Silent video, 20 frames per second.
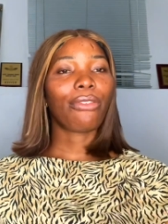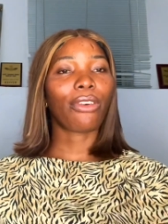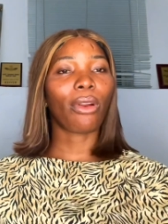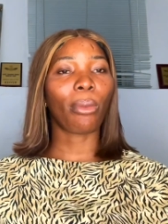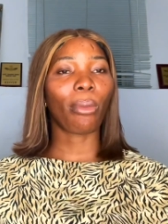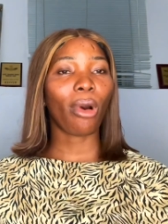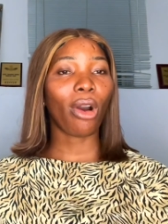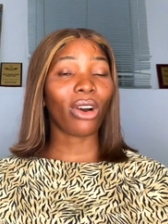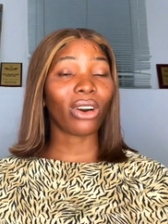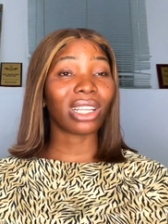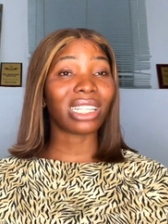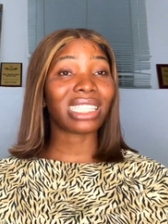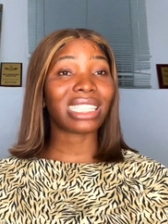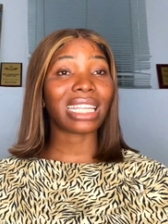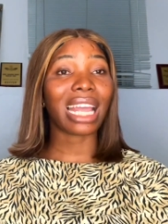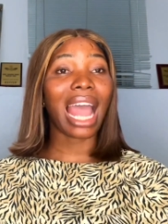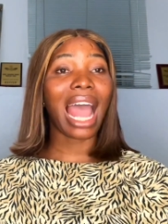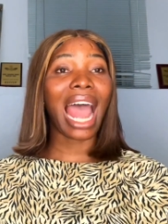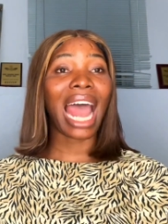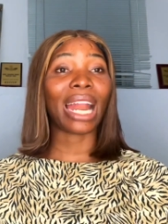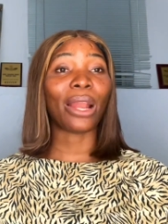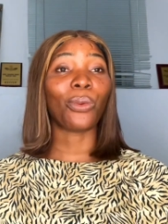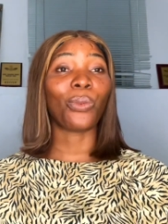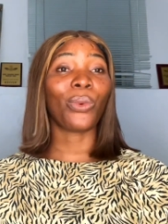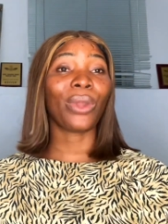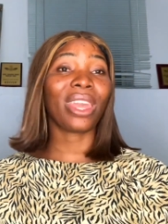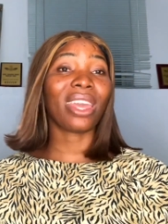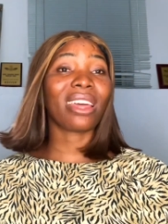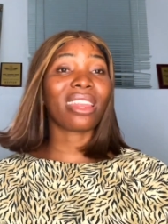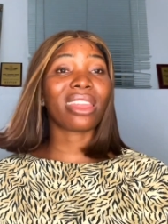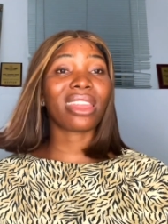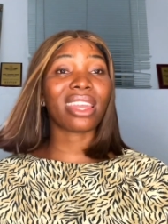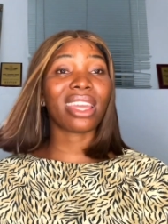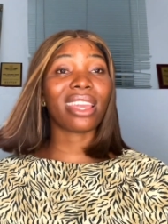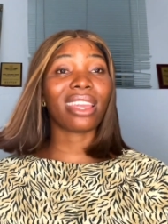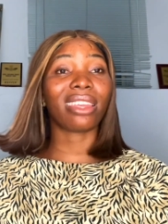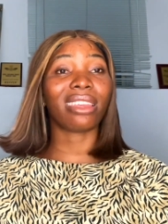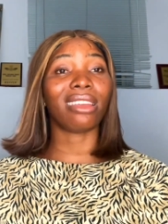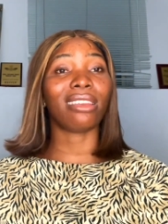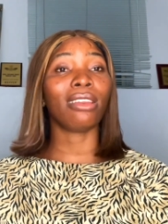from us and we are
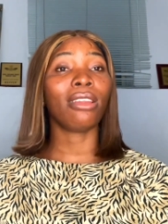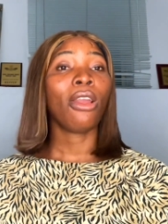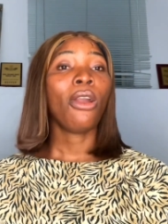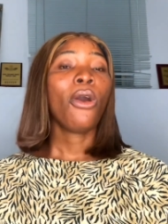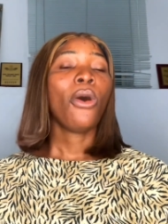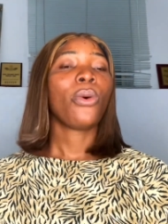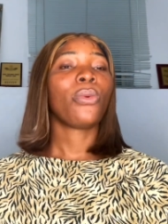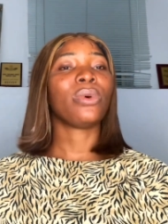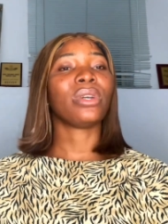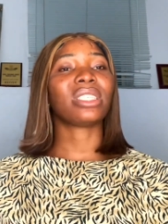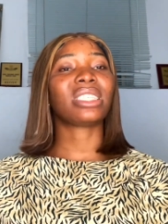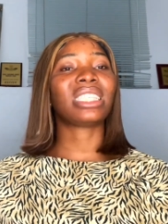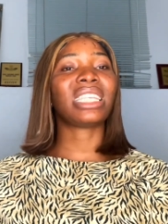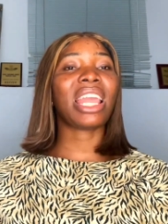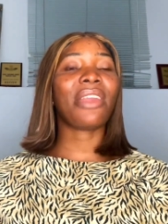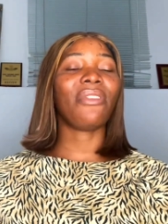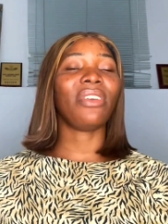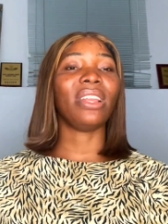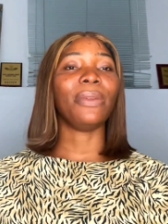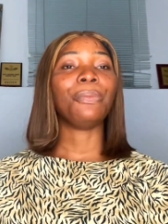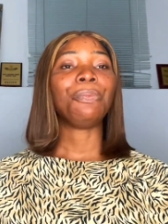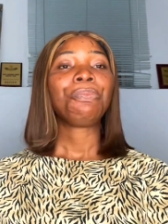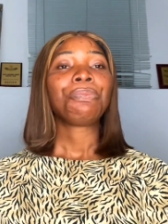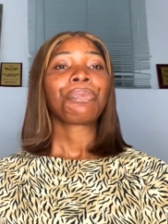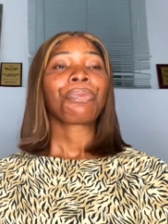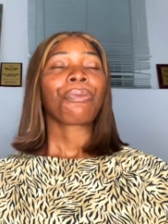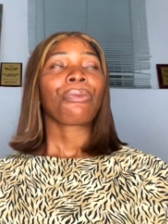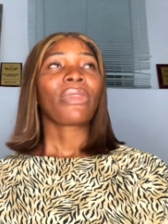thinking we're saving.